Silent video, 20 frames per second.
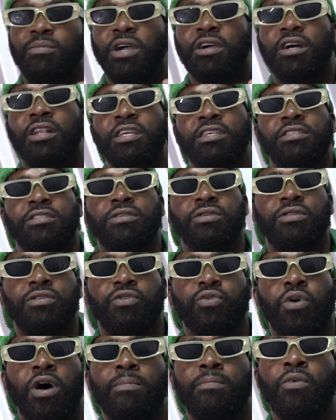go listen
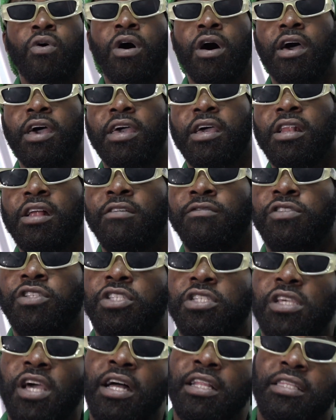to a boy love
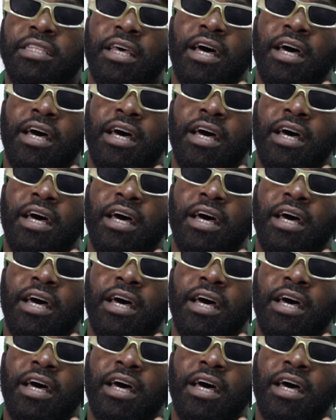chat